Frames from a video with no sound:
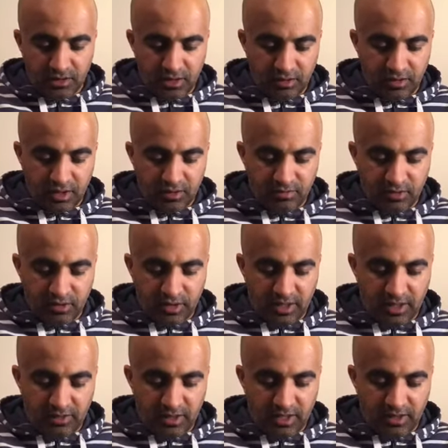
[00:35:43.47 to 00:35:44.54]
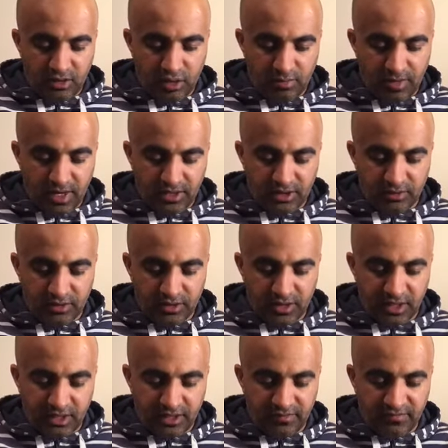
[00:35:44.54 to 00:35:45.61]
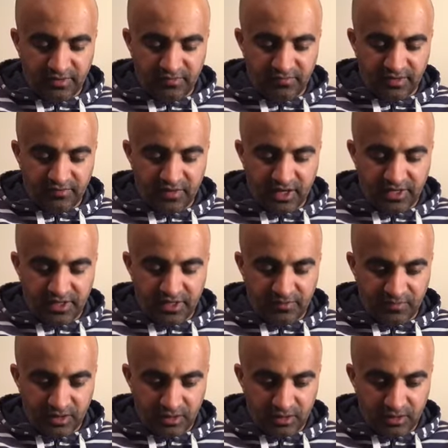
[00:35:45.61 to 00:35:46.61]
Okay, so I'll come back to you and say if I've had it.